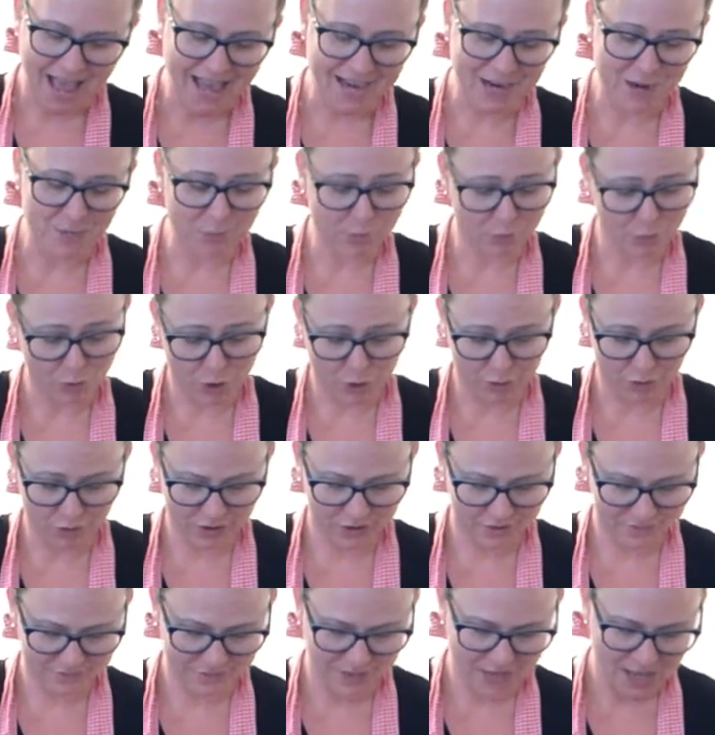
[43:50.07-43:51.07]
it broke.
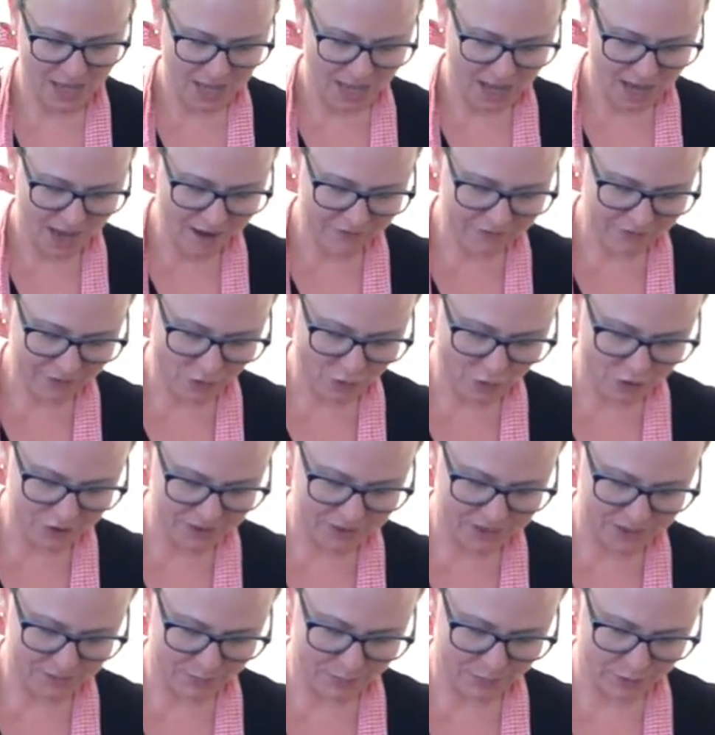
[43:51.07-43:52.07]
Of
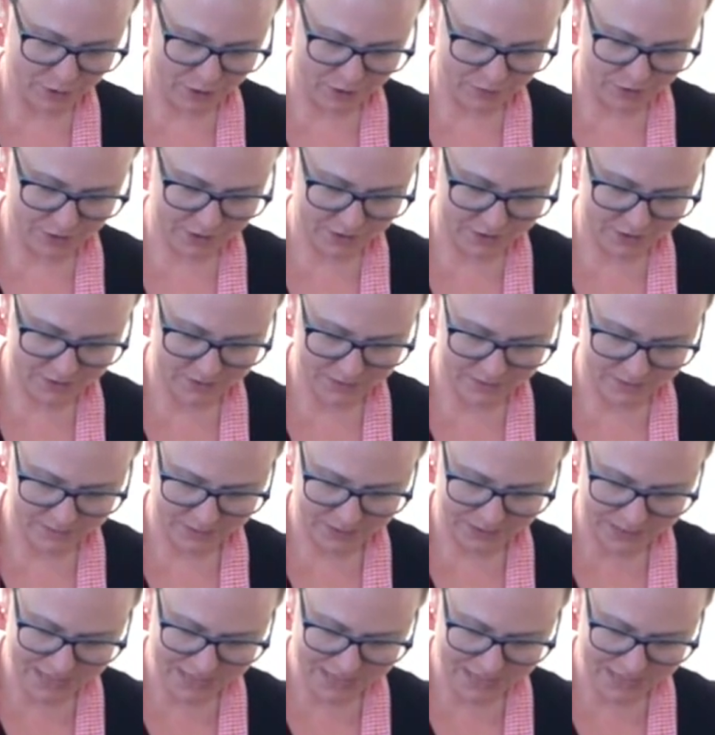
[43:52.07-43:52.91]
course it broke. But